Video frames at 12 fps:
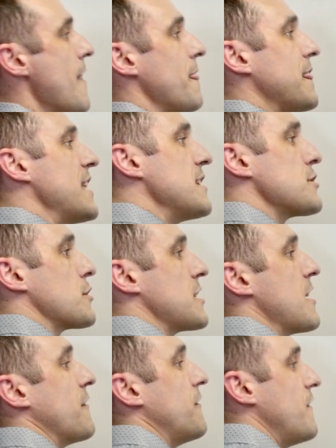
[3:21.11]
these are
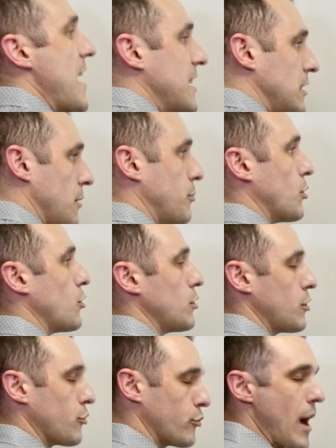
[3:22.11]
the
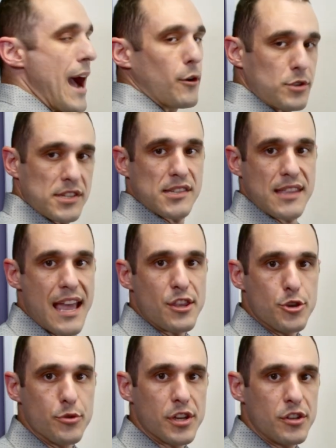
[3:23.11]
available routes that
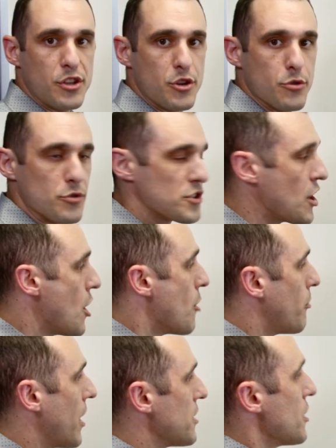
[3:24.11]
you could use.
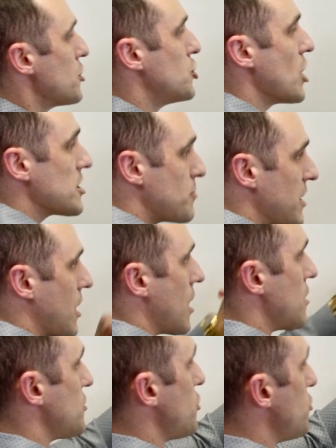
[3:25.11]
But just
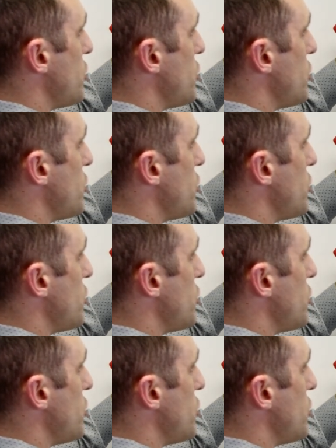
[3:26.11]
because you